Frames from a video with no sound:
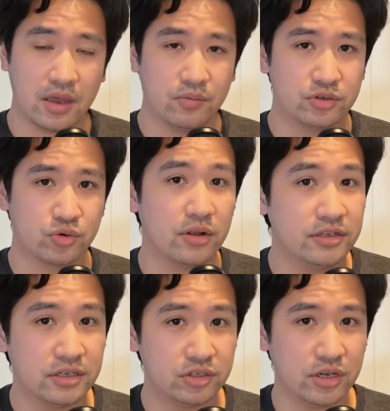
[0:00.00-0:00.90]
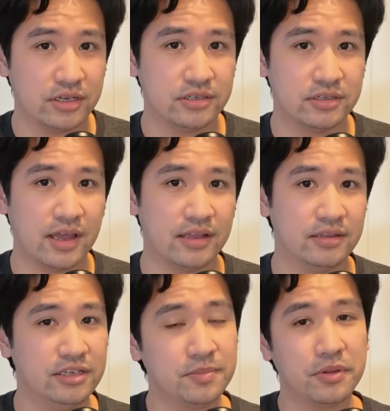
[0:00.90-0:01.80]
would strongly suggest that
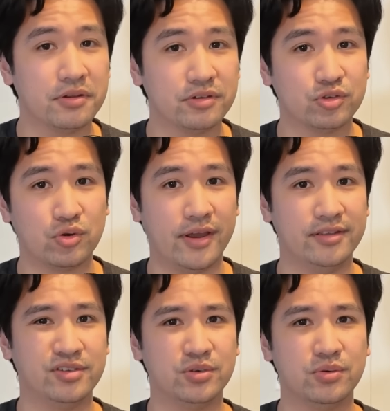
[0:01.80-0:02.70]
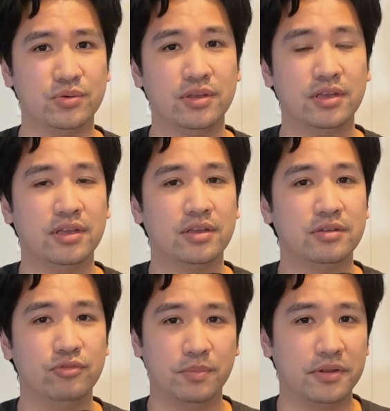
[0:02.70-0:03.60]
these players try to
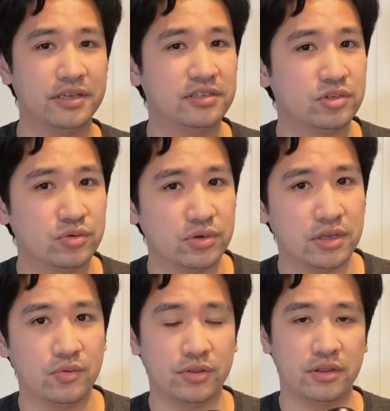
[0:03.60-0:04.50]
replace the string with an